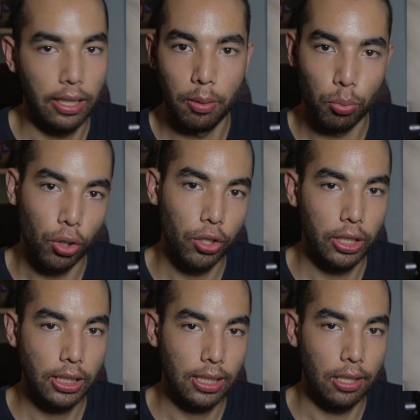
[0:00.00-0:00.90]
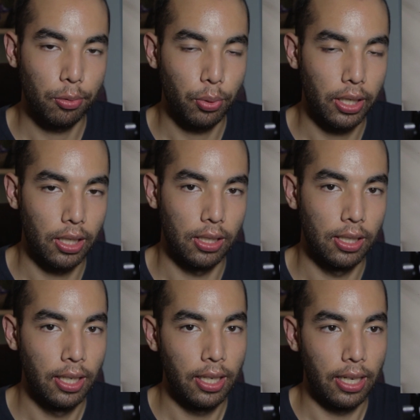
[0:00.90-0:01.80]
embroidery software,
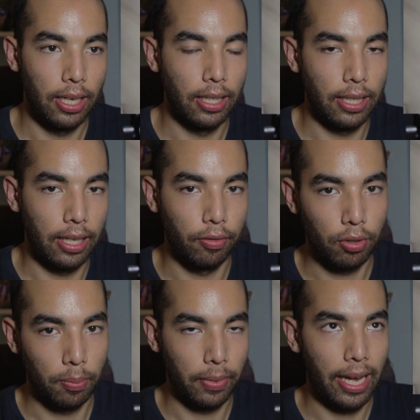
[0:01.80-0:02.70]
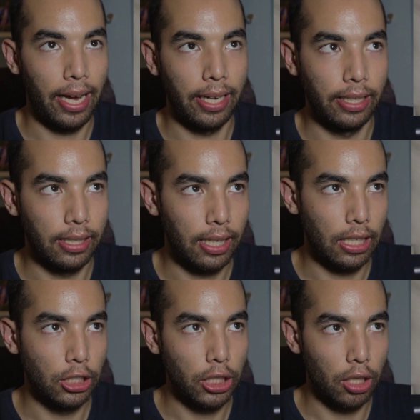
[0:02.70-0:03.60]
and then from that it kind
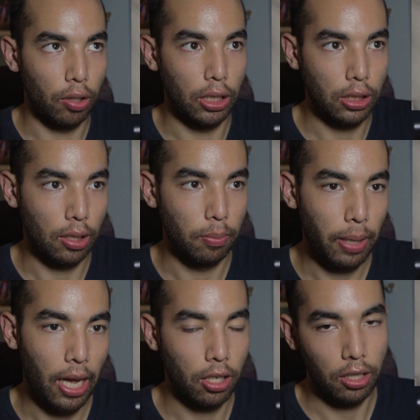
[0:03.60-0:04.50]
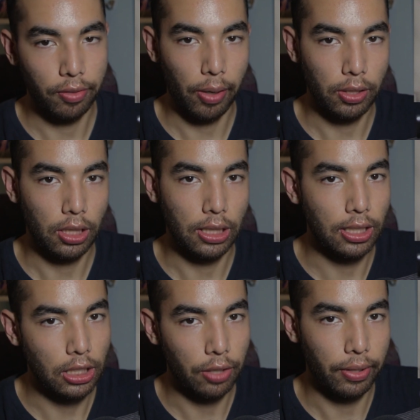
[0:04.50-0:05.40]
of generates a pattern of how it's going to
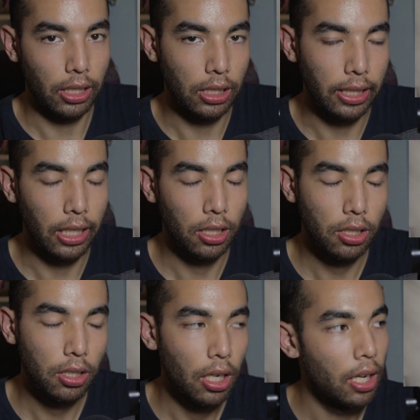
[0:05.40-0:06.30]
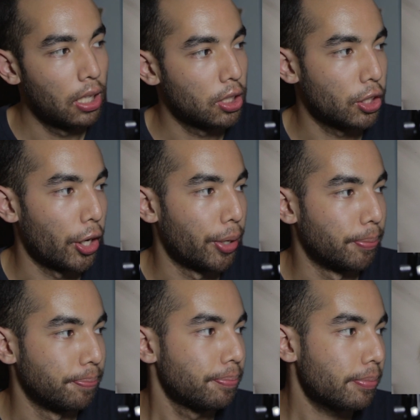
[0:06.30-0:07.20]
stitch everything together.
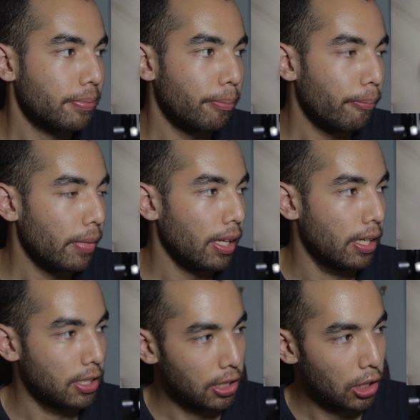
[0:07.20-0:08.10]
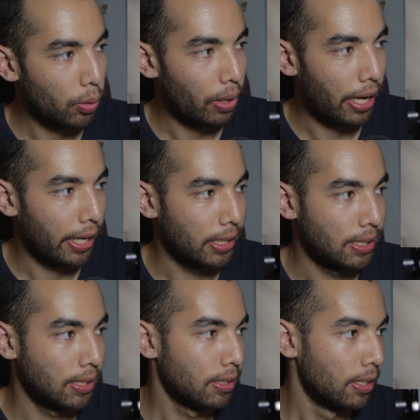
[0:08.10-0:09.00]
So it took a
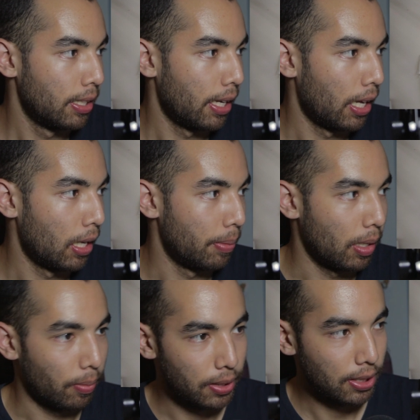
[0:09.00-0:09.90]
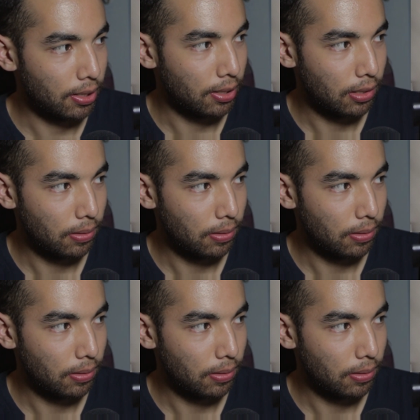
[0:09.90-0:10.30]
while, and it wasn't